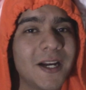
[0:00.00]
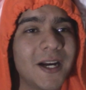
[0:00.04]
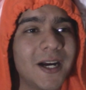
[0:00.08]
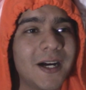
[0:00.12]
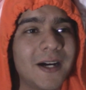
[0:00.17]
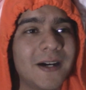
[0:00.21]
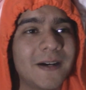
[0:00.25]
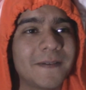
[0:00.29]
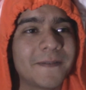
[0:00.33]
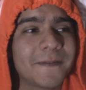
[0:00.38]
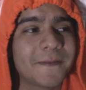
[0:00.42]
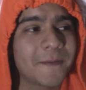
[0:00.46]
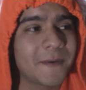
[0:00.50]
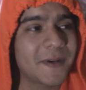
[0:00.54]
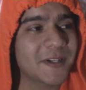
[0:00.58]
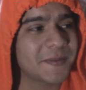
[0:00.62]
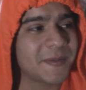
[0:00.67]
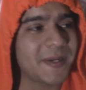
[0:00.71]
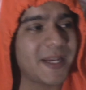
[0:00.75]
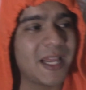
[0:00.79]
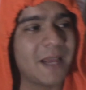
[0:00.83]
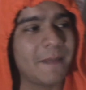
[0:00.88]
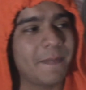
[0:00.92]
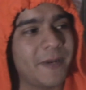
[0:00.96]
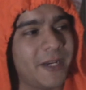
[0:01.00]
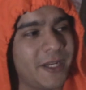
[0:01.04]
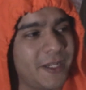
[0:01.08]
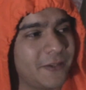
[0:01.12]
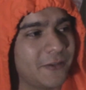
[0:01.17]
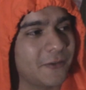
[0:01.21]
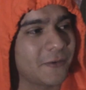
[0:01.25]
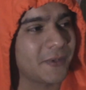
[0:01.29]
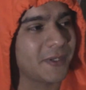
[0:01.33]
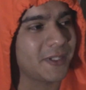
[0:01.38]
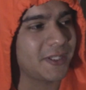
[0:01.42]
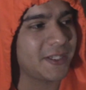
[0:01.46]
of what's been happening
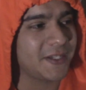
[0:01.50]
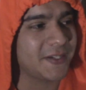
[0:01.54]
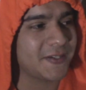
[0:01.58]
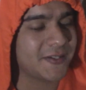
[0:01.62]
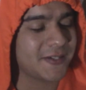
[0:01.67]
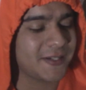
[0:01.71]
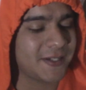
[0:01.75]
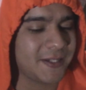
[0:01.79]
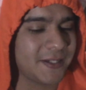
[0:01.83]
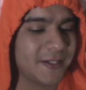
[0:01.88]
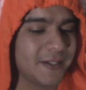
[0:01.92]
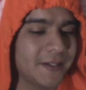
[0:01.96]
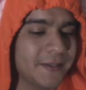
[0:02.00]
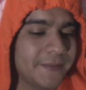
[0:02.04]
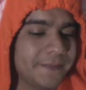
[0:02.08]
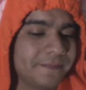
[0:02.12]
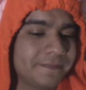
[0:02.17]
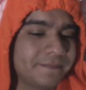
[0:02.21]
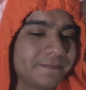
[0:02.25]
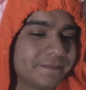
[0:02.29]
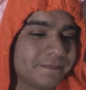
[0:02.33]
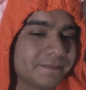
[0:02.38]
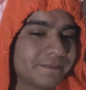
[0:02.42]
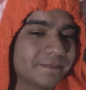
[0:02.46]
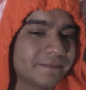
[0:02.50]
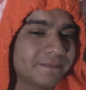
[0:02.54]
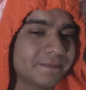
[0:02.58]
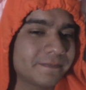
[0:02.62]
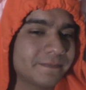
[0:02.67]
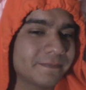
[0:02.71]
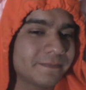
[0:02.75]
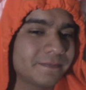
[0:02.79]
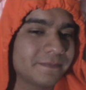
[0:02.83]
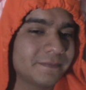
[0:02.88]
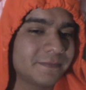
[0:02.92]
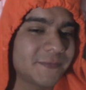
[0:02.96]
during this
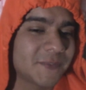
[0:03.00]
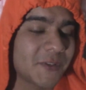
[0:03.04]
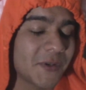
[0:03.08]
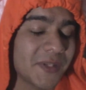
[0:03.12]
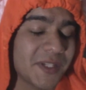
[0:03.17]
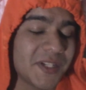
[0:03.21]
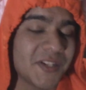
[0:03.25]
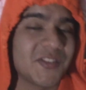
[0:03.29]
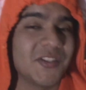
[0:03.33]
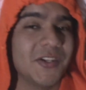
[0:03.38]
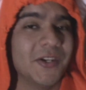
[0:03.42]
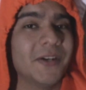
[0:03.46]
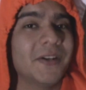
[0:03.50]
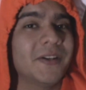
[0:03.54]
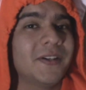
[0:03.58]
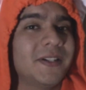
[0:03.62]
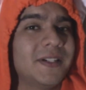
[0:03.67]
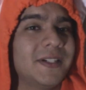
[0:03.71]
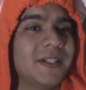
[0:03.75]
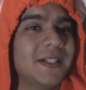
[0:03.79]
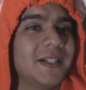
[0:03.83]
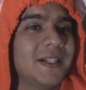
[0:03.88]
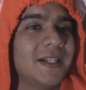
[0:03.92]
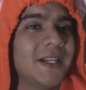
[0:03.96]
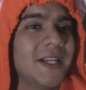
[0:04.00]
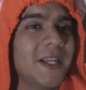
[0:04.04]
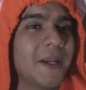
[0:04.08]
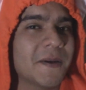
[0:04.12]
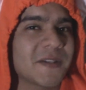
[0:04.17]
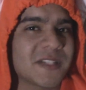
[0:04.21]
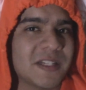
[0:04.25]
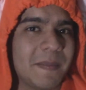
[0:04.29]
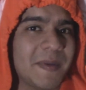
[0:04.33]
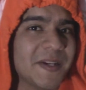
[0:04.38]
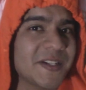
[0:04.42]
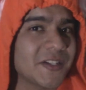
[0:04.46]
year. It
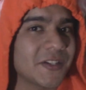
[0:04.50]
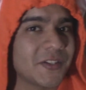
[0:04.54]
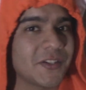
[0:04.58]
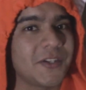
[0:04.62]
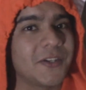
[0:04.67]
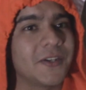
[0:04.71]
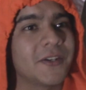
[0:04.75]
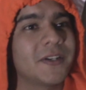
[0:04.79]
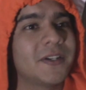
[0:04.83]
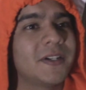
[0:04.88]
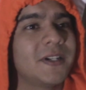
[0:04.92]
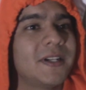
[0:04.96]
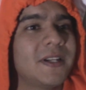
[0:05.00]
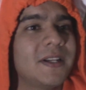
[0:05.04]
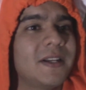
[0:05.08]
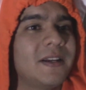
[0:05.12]
was an amazing year.